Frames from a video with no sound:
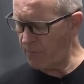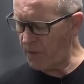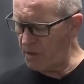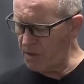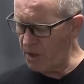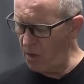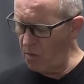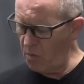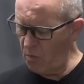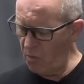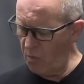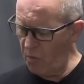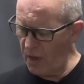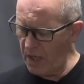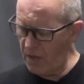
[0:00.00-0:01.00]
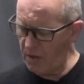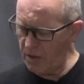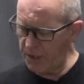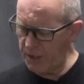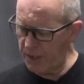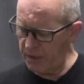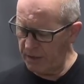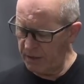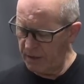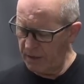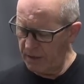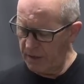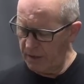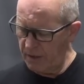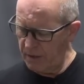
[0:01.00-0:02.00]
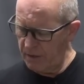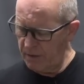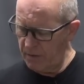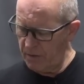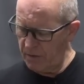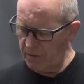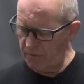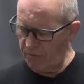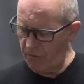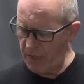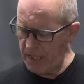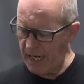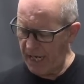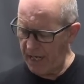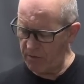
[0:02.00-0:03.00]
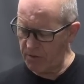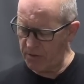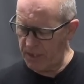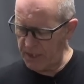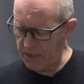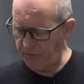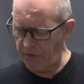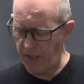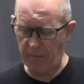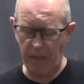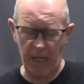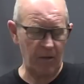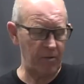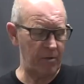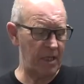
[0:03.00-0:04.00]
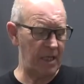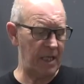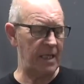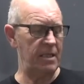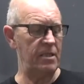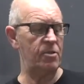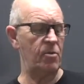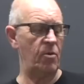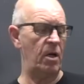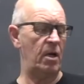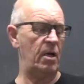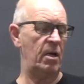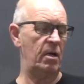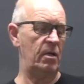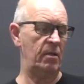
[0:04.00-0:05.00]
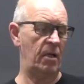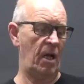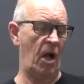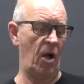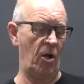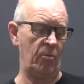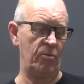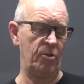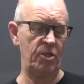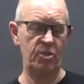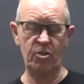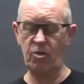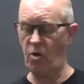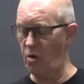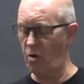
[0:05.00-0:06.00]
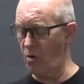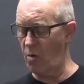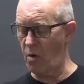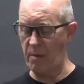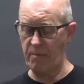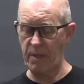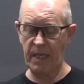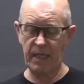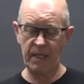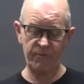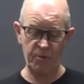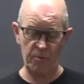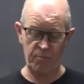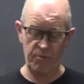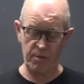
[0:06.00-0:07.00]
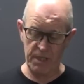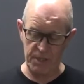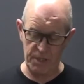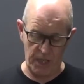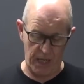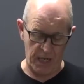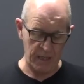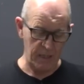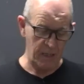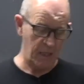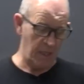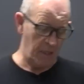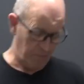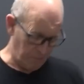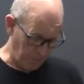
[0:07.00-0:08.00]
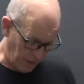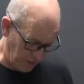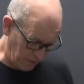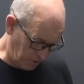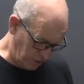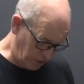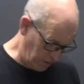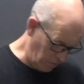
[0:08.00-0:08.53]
So we are going to rehouse this female into her home. She's not quite big enough to breed yet, but she